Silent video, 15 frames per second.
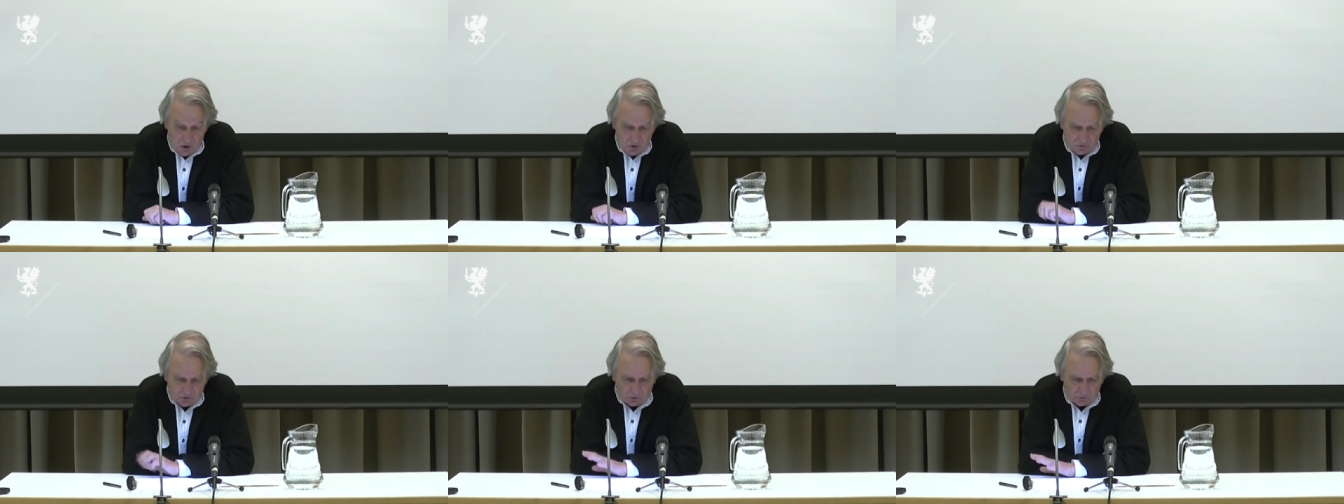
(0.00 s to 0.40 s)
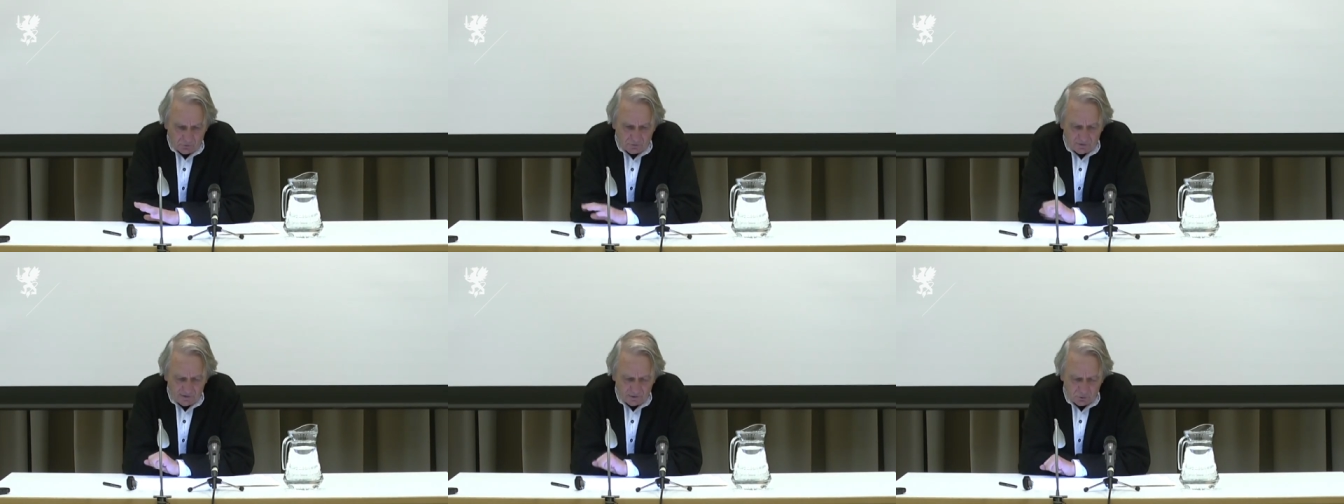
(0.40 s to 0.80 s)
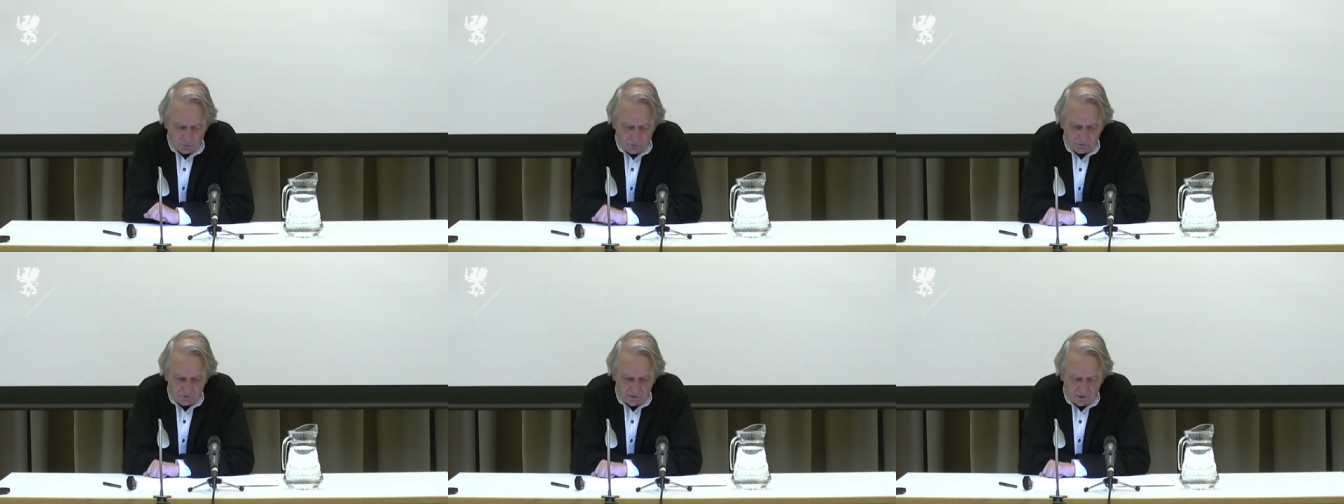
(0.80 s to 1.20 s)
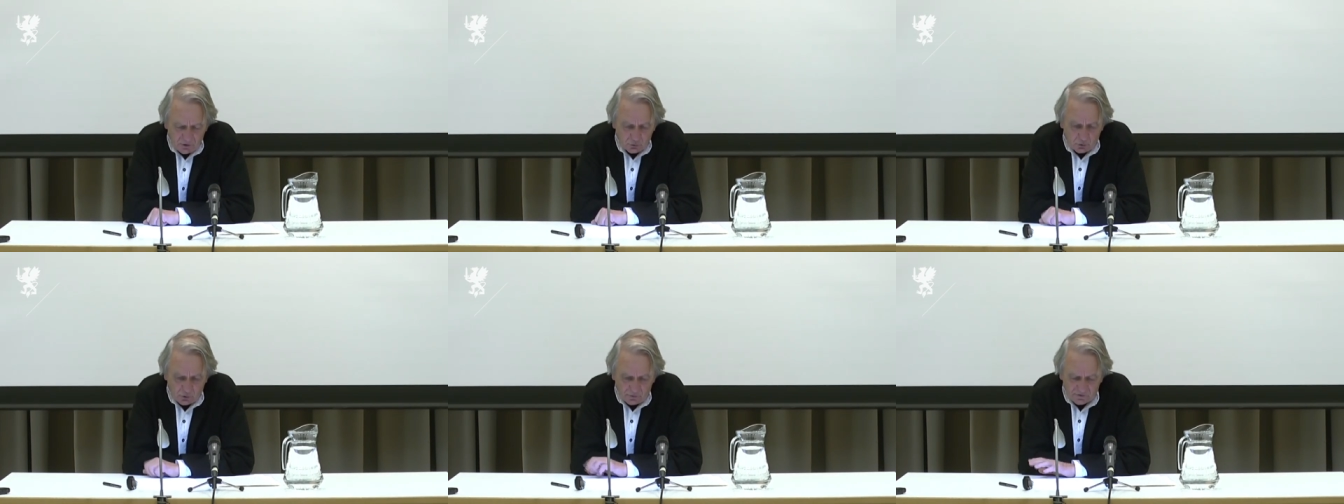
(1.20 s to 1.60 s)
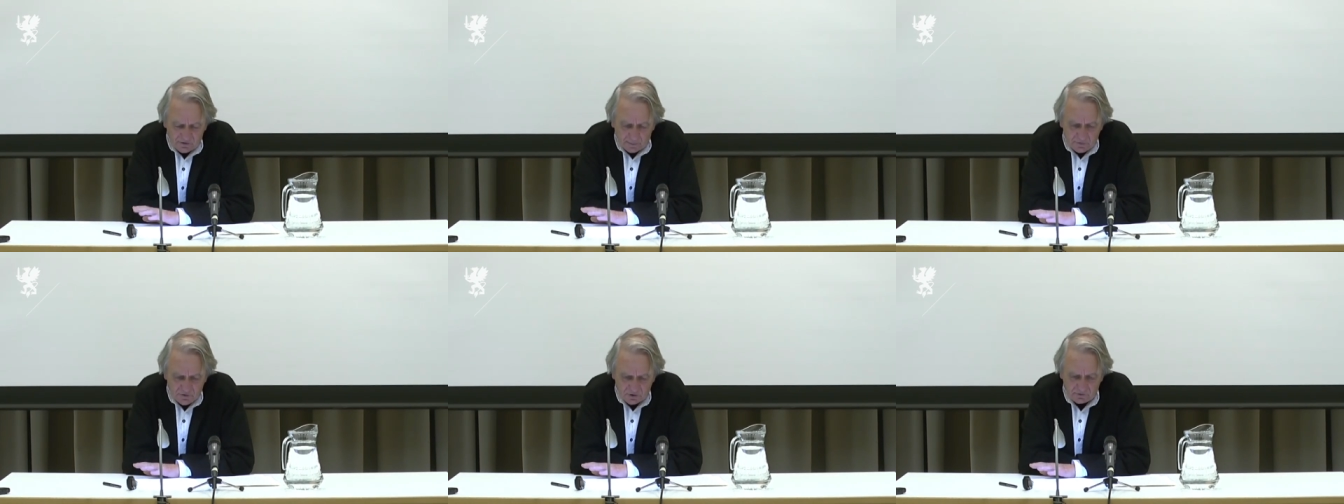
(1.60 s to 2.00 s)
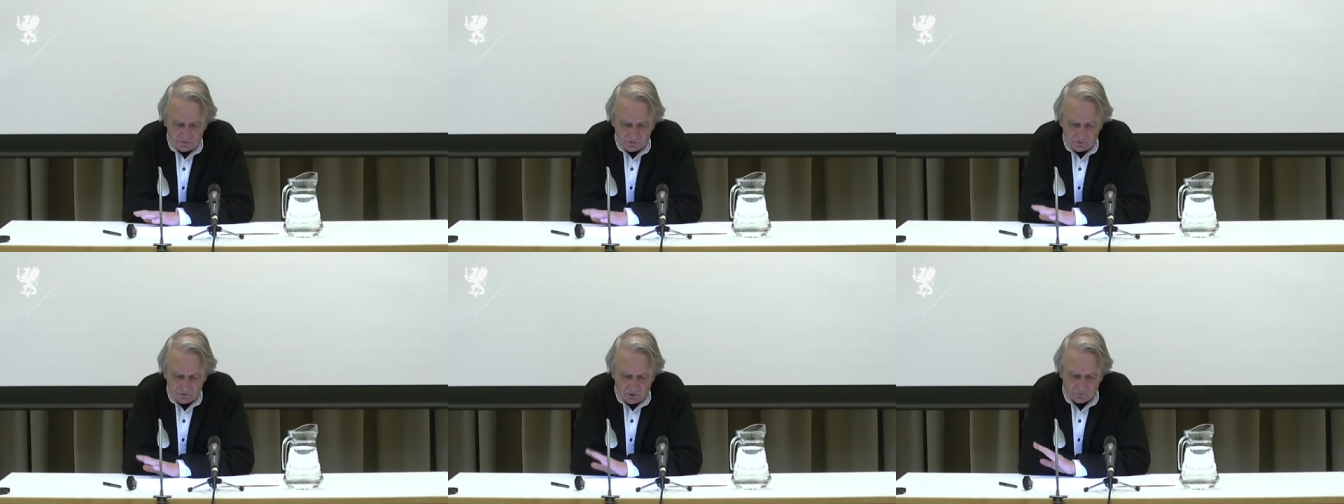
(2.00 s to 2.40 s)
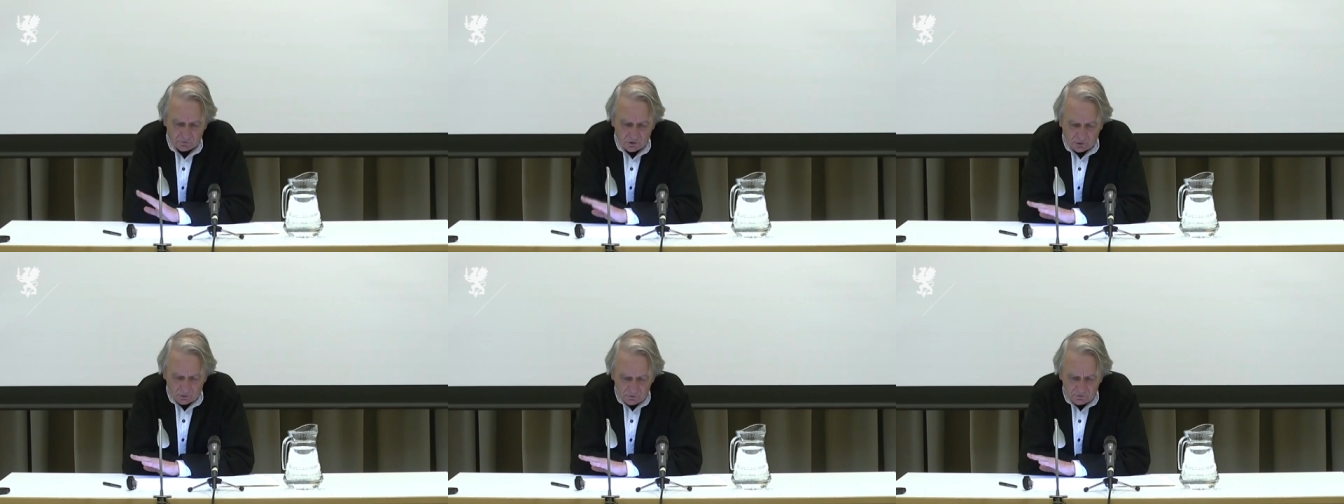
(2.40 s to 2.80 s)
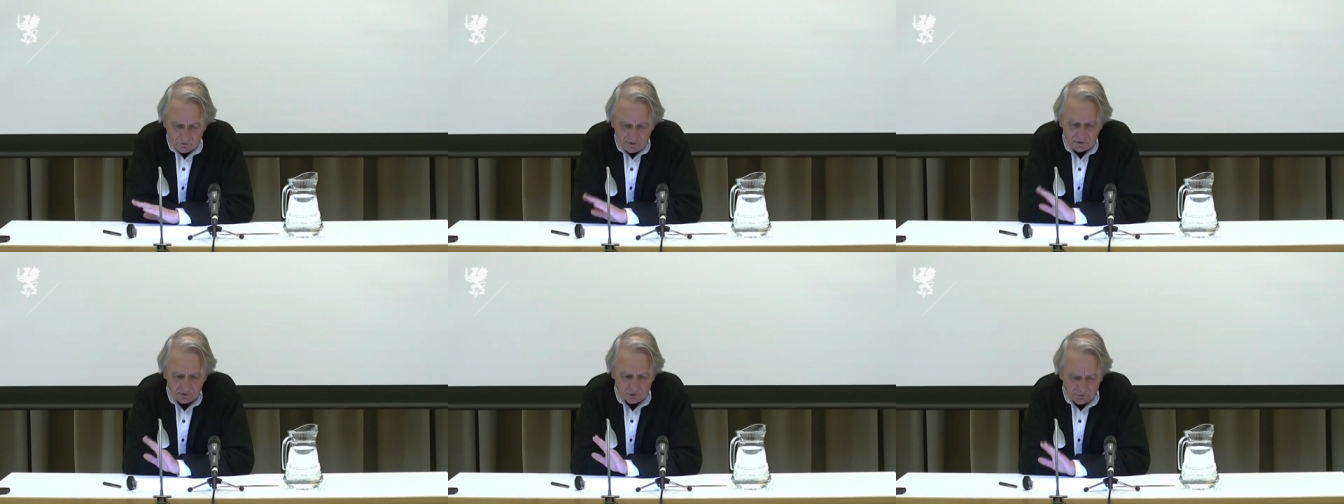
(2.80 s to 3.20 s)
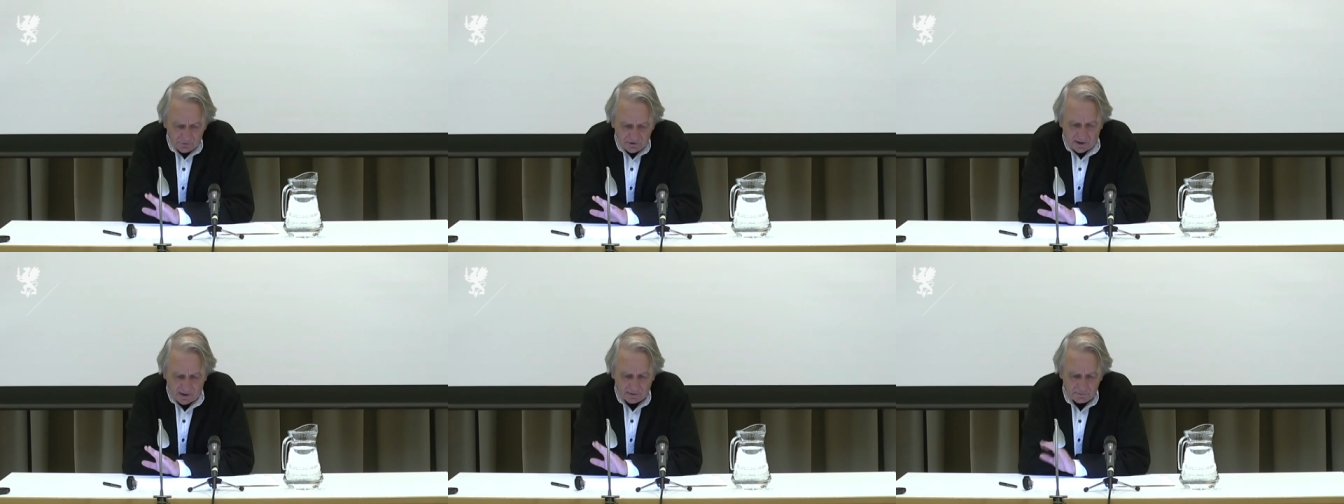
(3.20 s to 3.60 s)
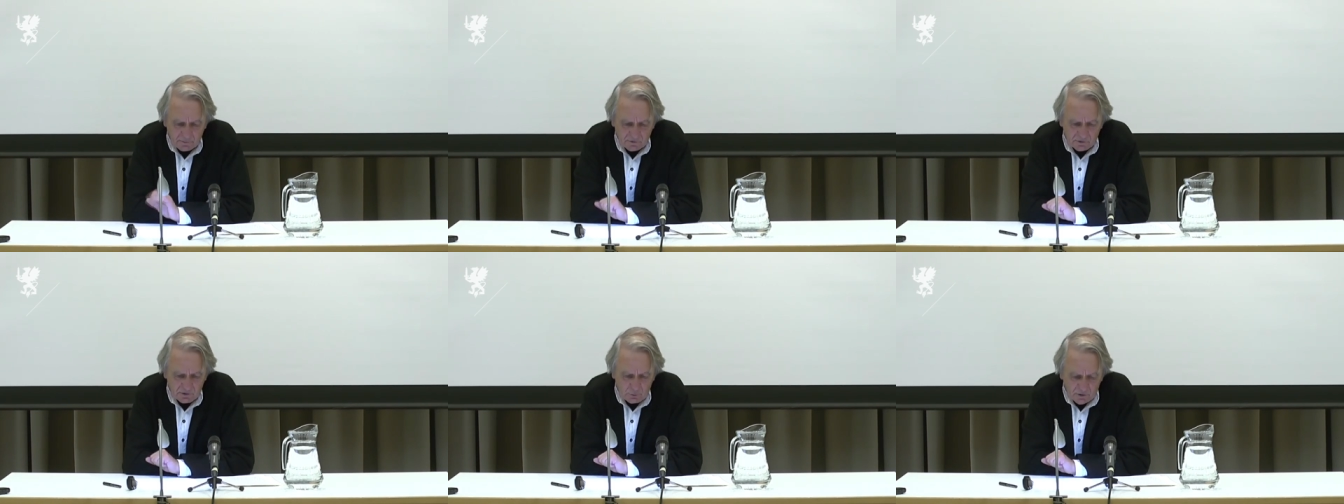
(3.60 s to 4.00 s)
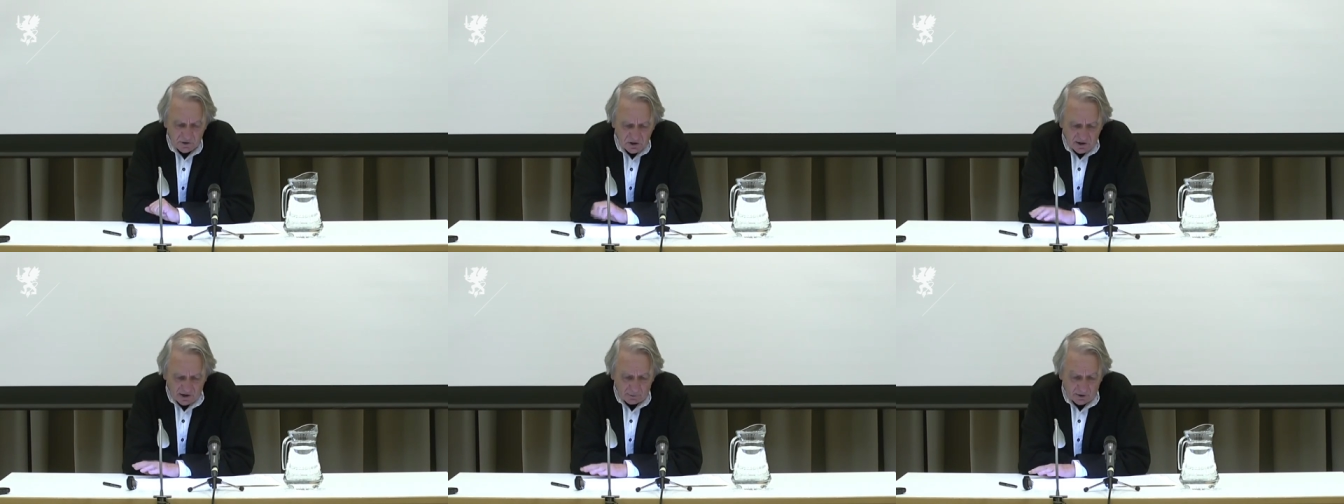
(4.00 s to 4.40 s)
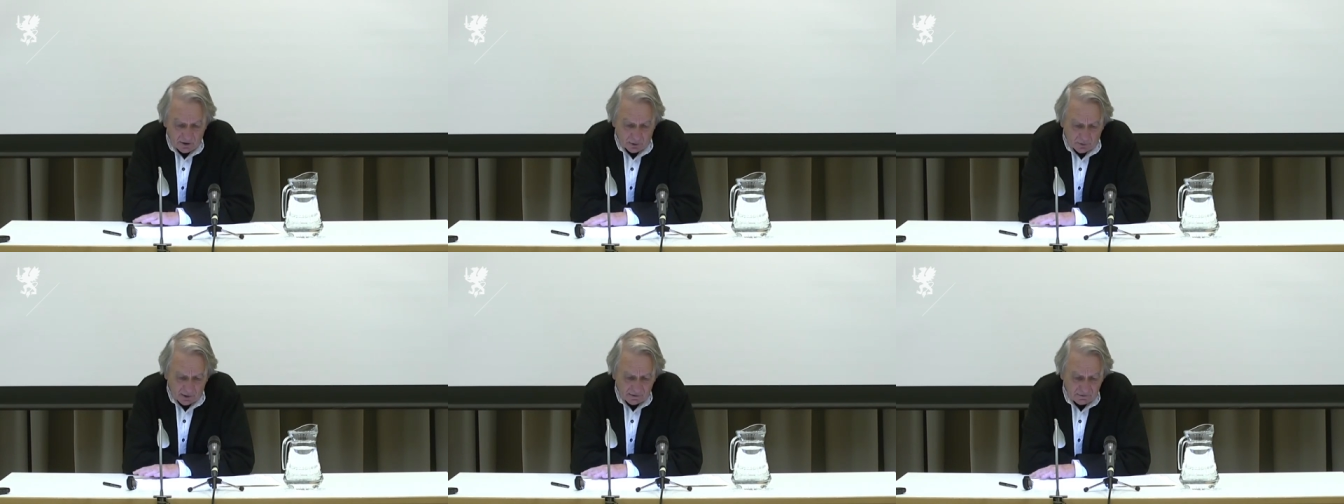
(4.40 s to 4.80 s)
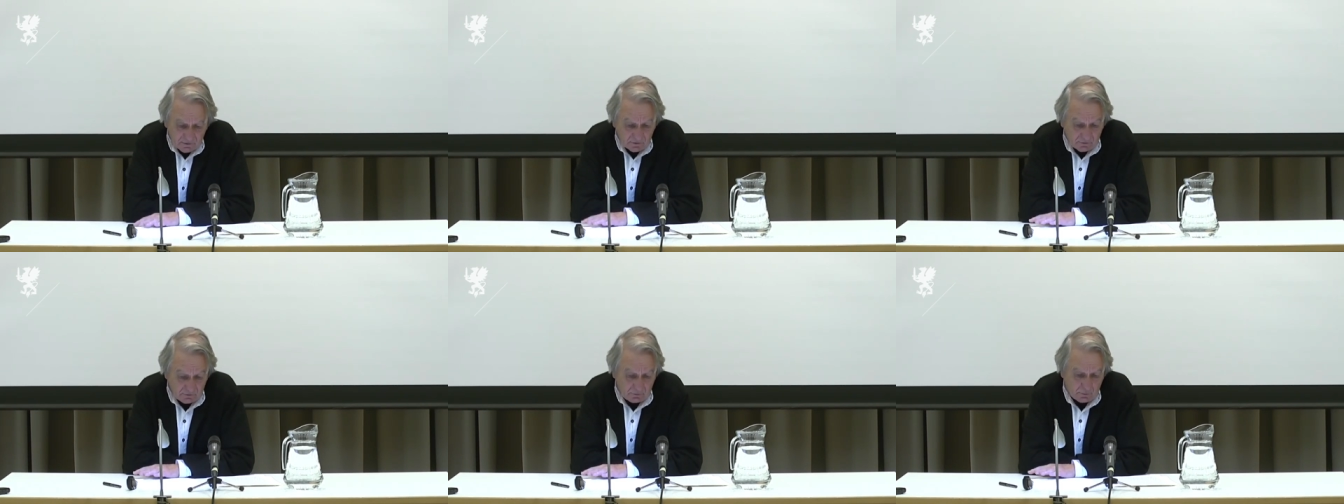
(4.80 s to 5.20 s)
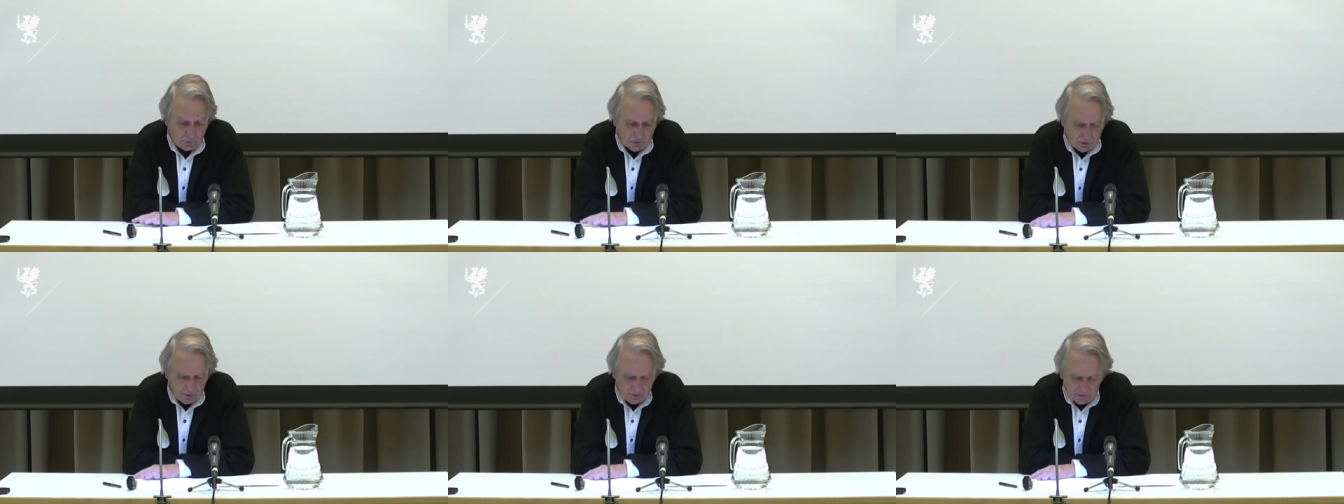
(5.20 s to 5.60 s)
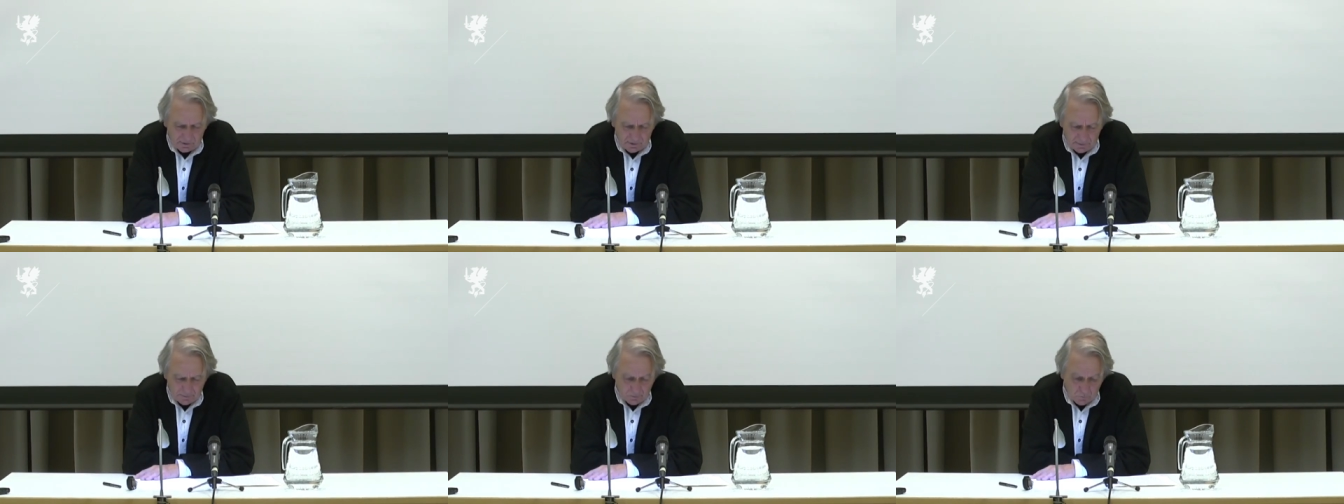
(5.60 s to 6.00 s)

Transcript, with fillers: The conflict opposing two conceptions of the conflict of times which characterizes modernity.